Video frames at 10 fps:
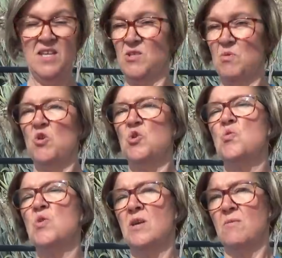So we're not
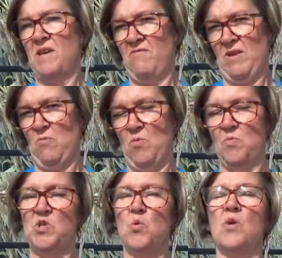talking about that
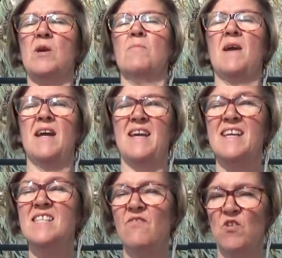one, we're talking about
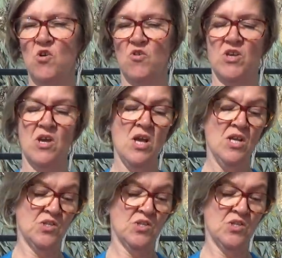his father,